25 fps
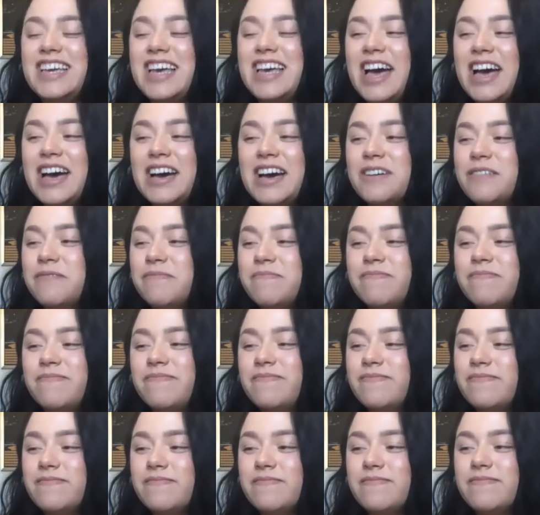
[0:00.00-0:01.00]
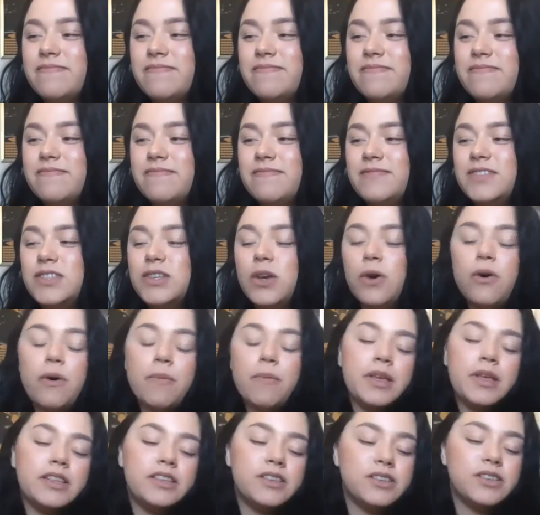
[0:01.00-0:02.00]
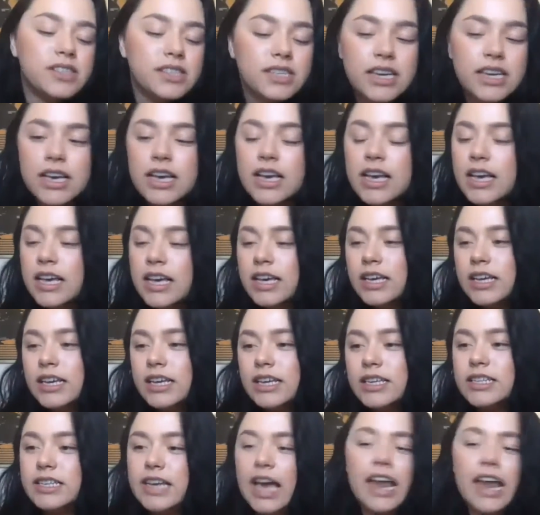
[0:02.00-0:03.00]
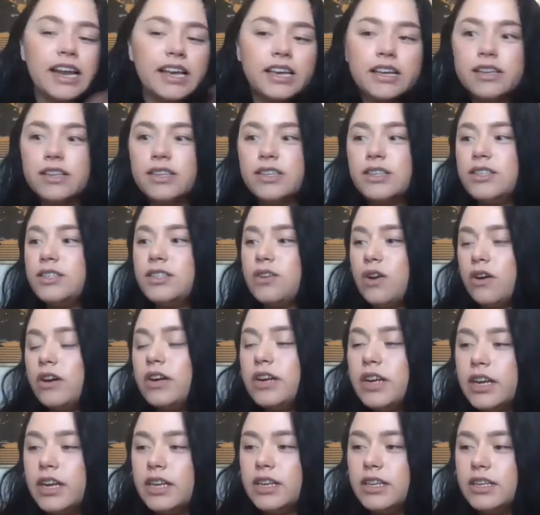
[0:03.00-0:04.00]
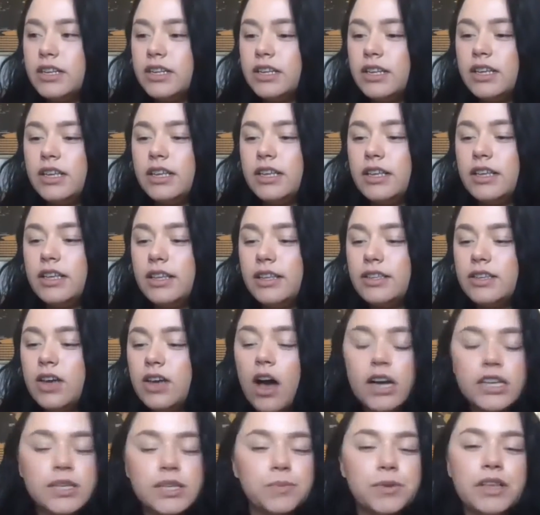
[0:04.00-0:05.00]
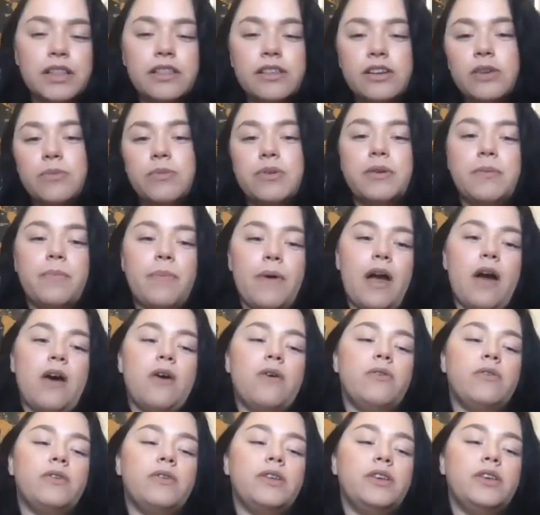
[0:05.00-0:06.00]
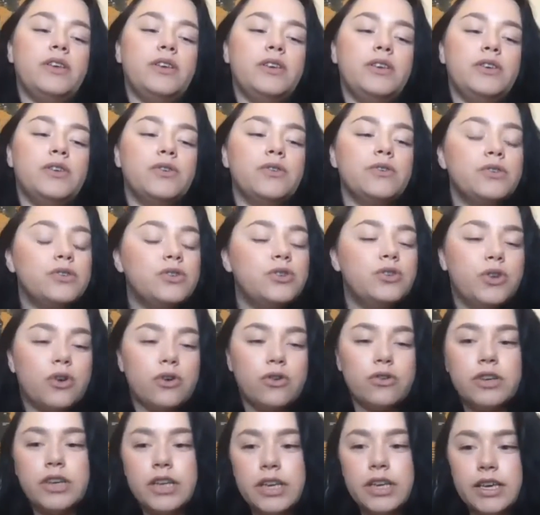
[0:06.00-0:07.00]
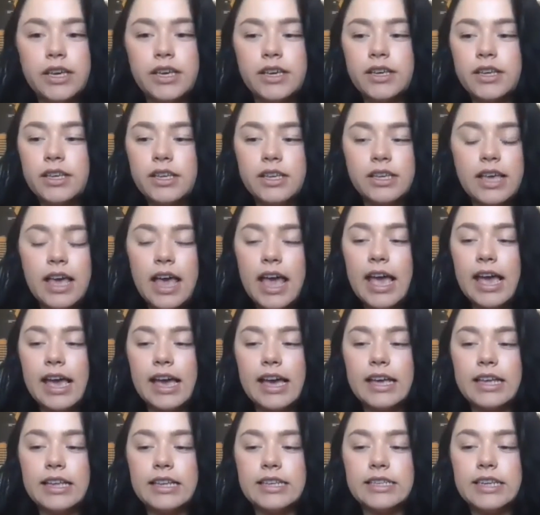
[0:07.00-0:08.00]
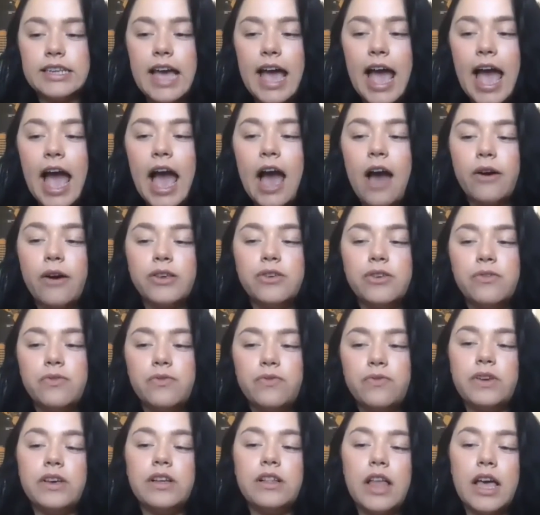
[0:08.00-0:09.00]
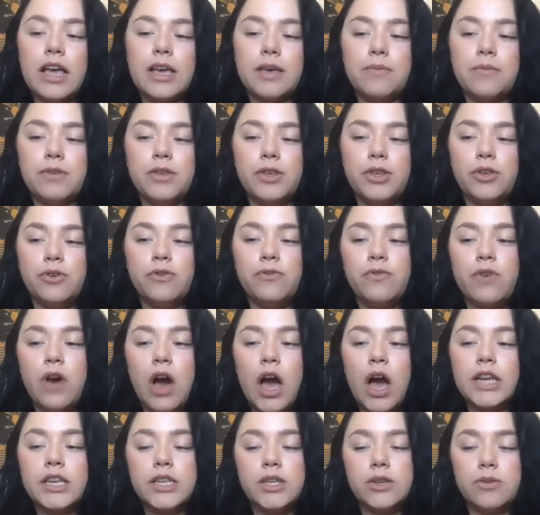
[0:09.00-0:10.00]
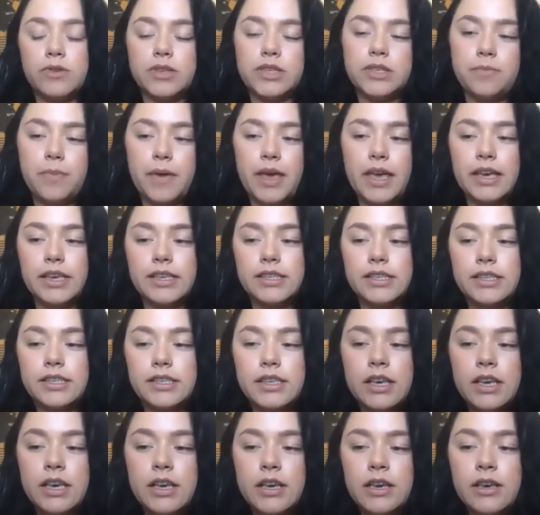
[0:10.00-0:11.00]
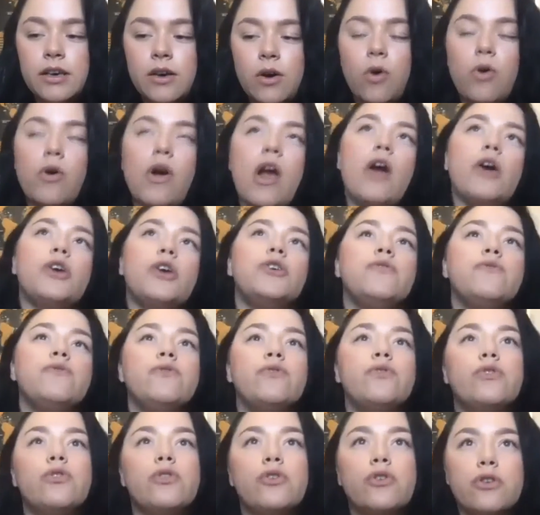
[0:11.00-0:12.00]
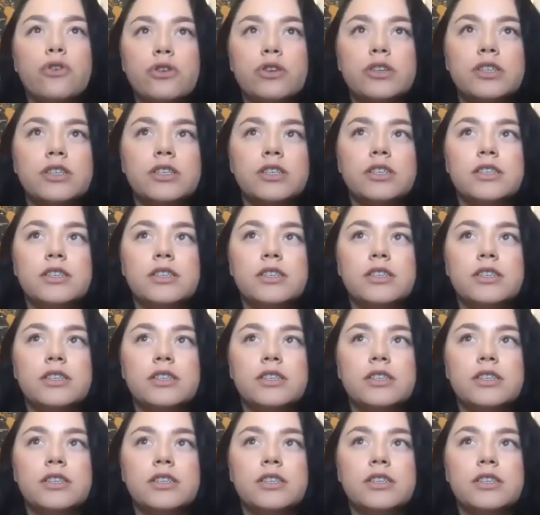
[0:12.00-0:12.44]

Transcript: So, I mean, just to kind of get us started, talk to me a little bit about your journey and how you feel like you've gotten to a space or how you've learned